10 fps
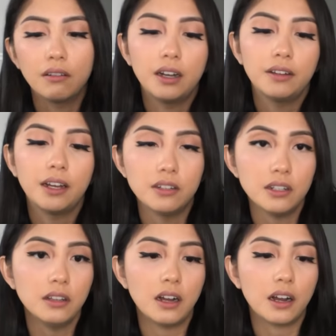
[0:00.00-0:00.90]
Wow, that
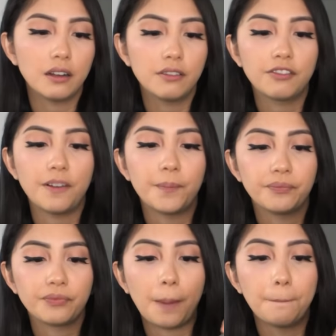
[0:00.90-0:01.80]
was a lot of
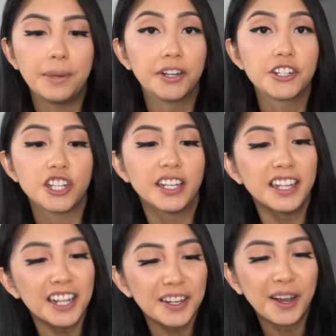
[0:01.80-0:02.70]
butter
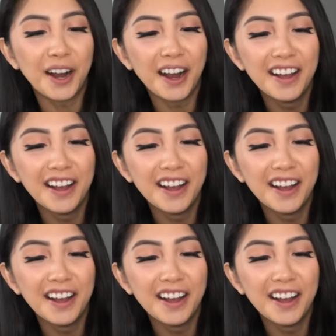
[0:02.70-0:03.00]
chicken.